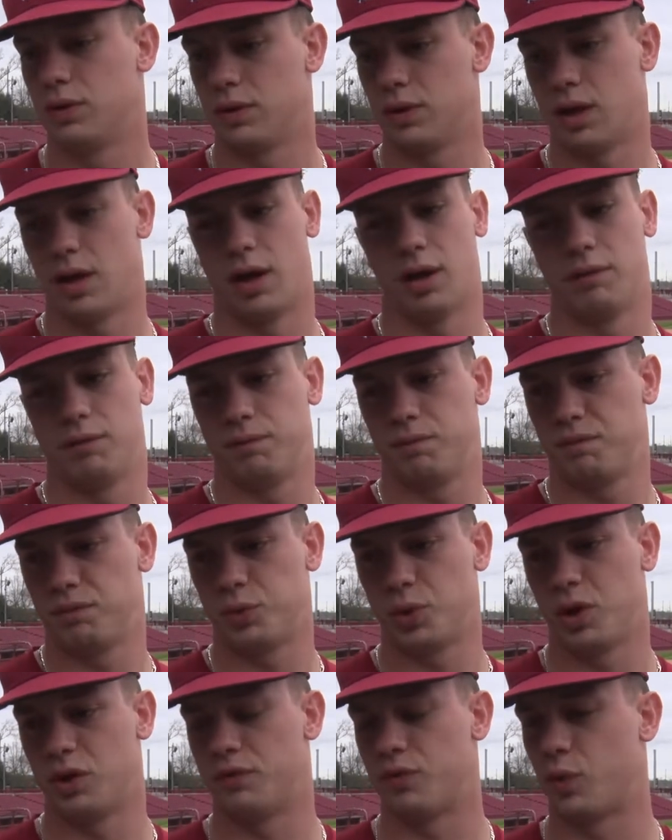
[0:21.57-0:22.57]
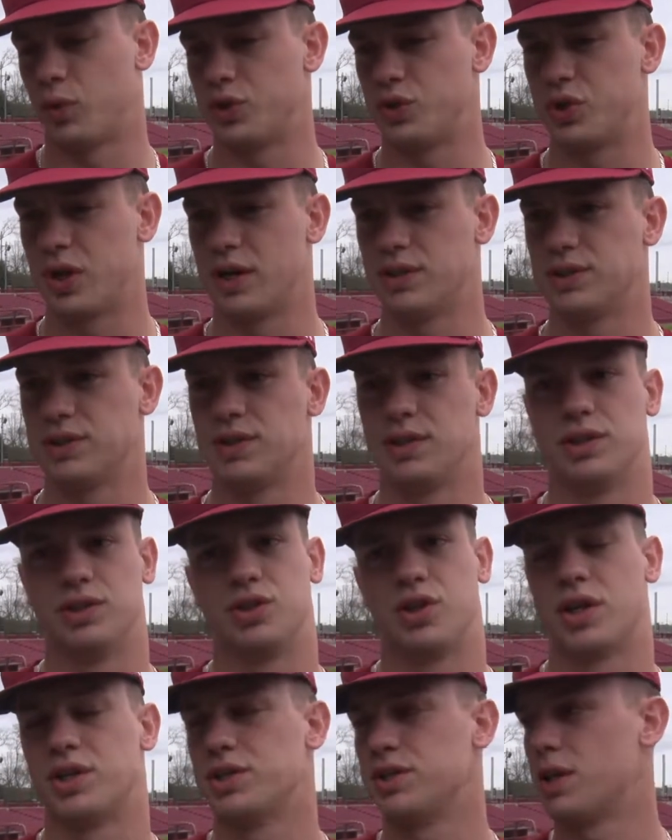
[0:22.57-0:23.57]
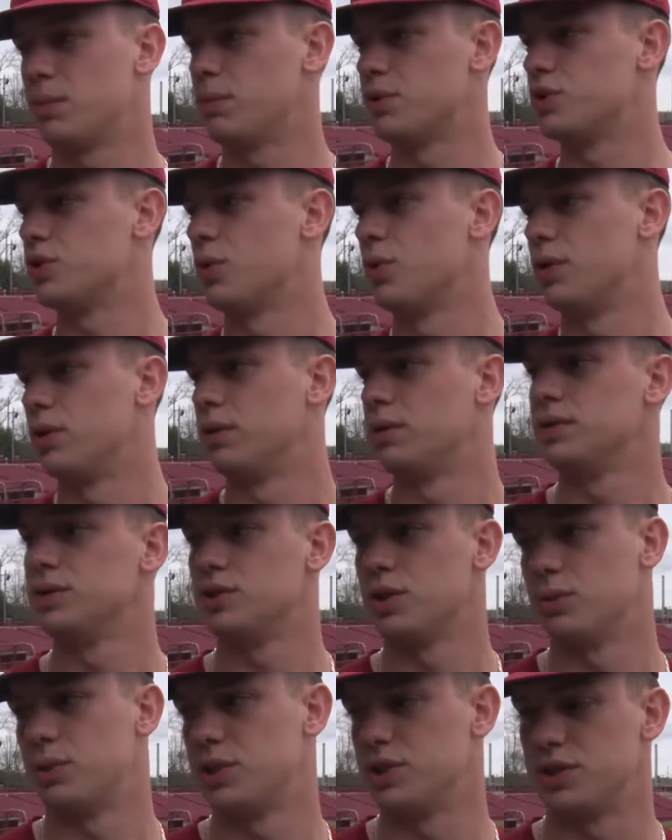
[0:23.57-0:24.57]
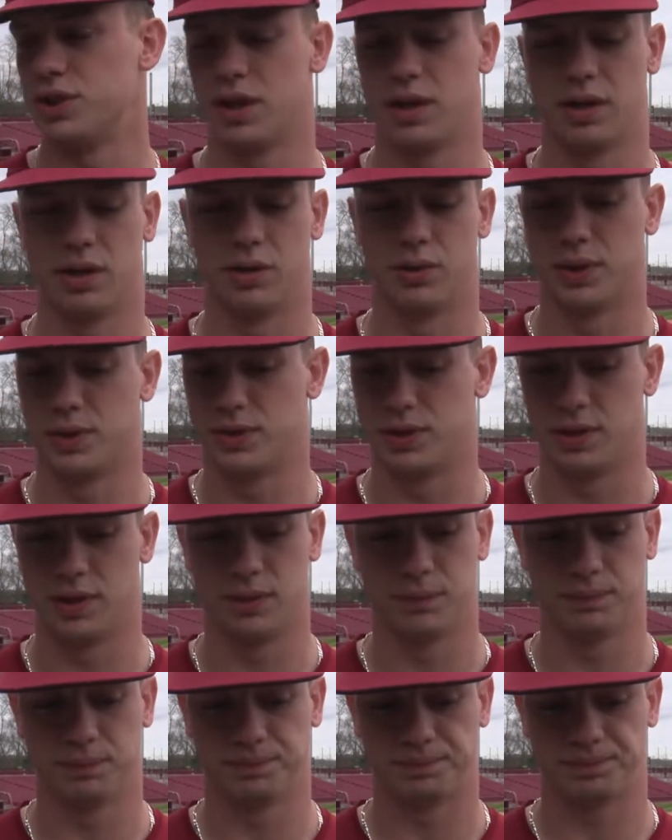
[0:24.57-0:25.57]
uh, three or four stretches, and he stretches out my shoulder. So we're just getting in a routine.